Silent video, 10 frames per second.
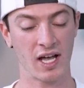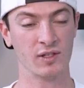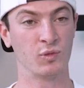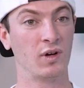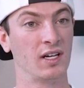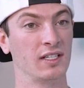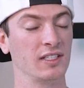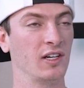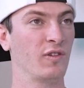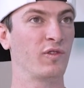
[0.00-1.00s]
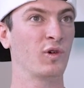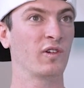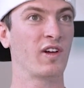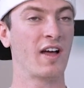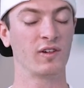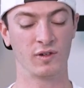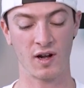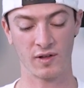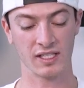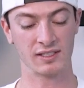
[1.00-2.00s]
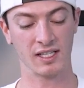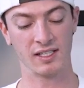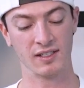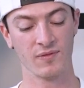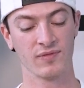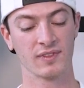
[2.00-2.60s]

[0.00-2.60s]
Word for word: you guys won, you know, four or five in a row, they said,